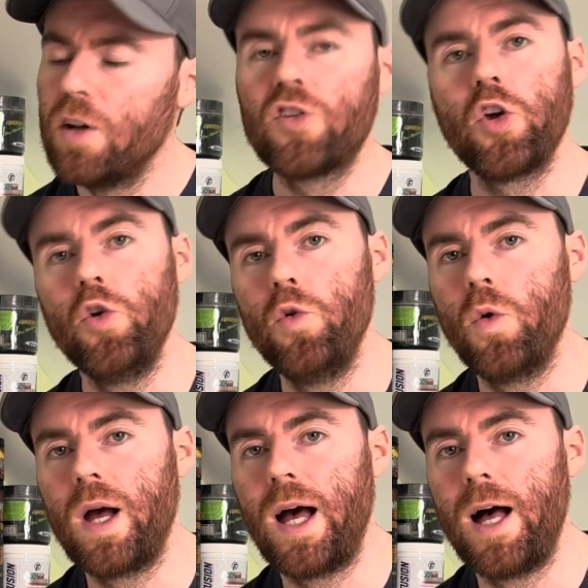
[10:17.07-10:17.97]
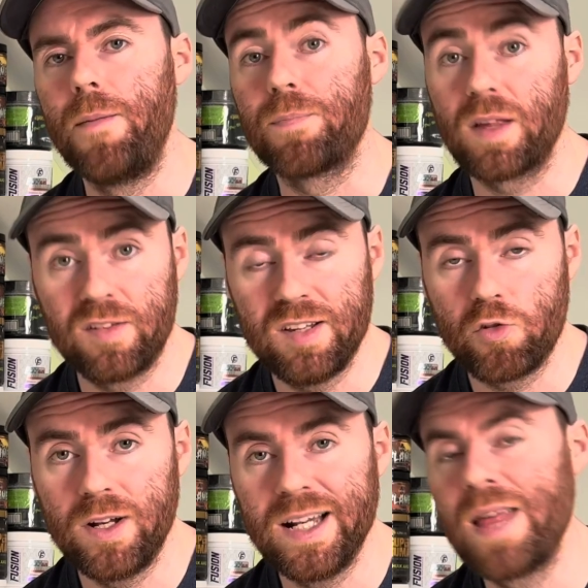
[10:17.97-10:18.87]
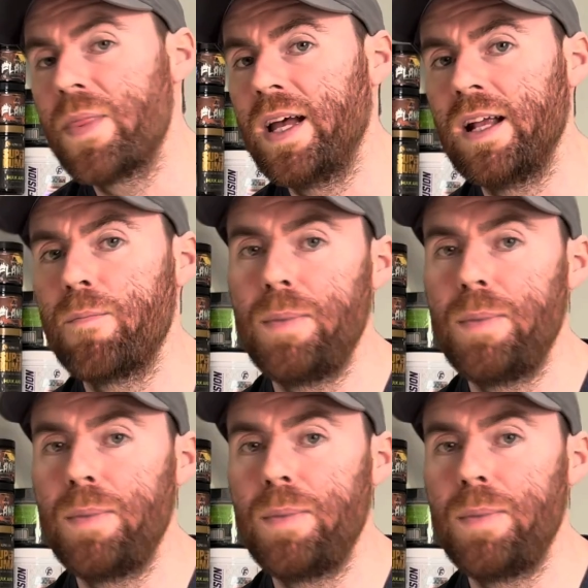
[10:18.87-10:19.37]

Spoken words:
to citrulline in that it